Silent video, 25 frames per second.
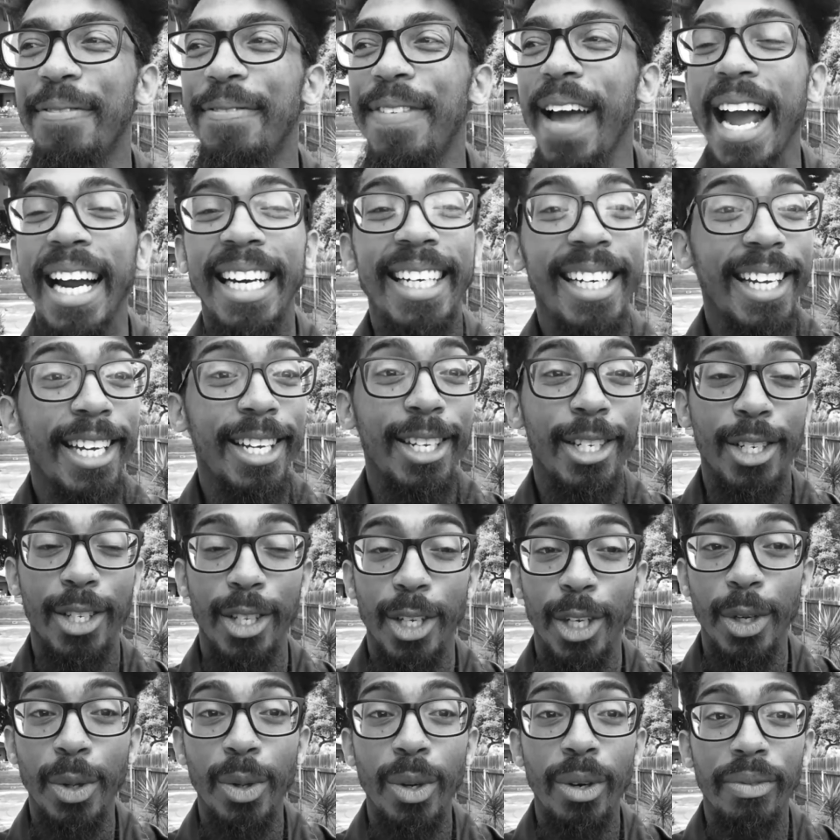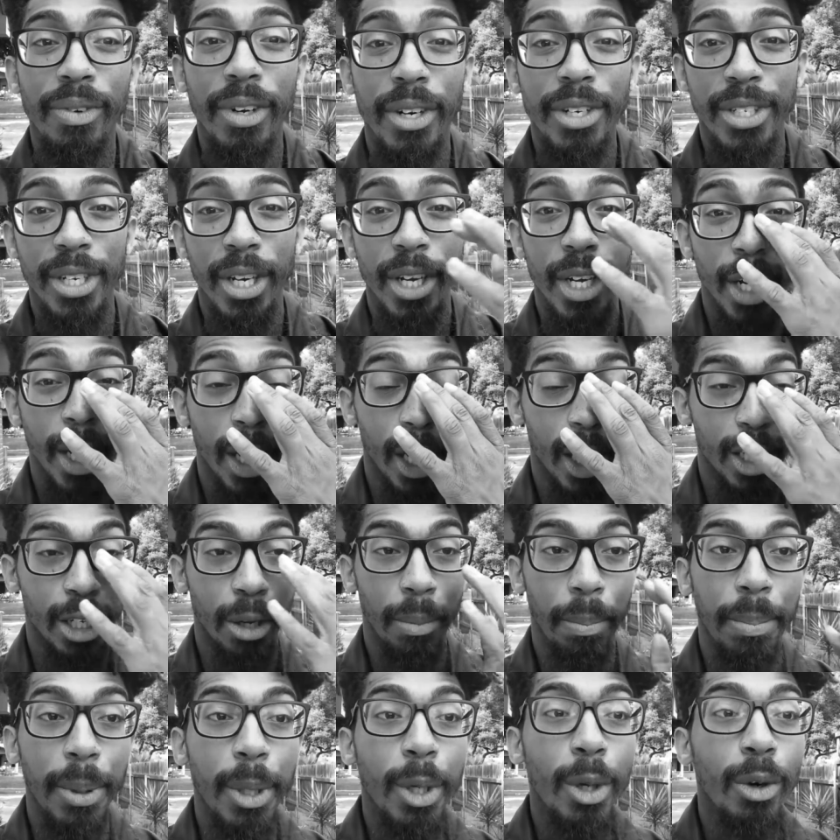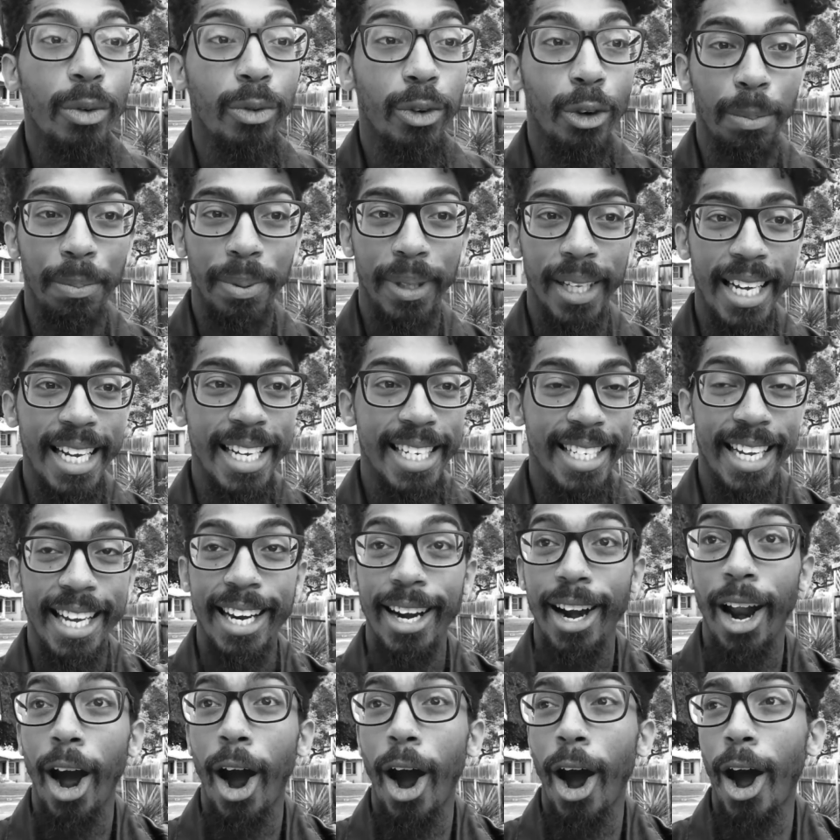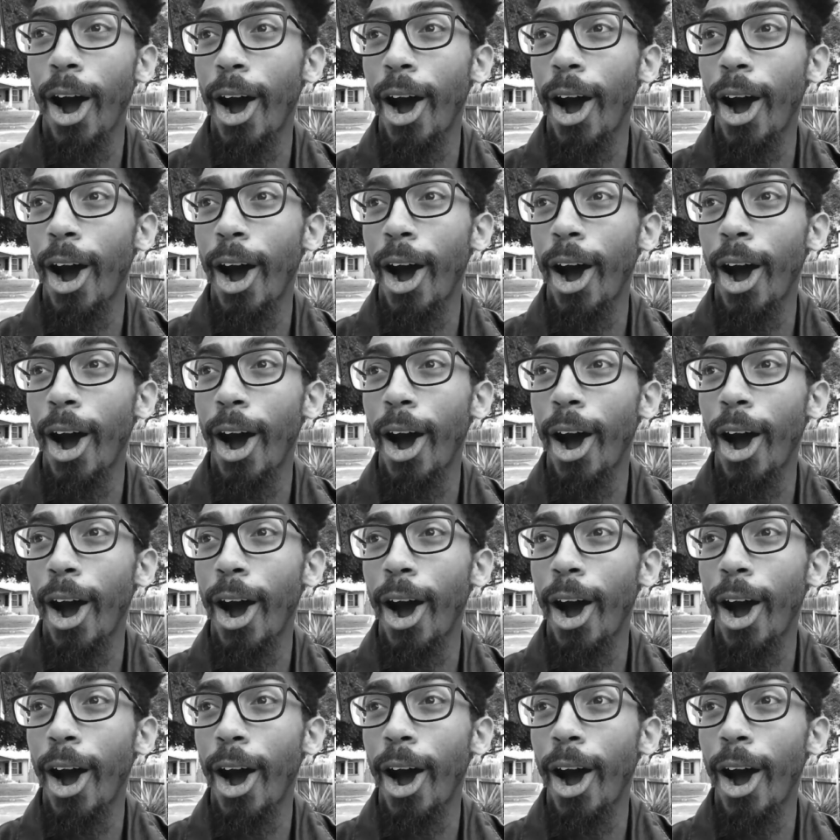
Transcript: The fact is, the universe is a beautiful place, and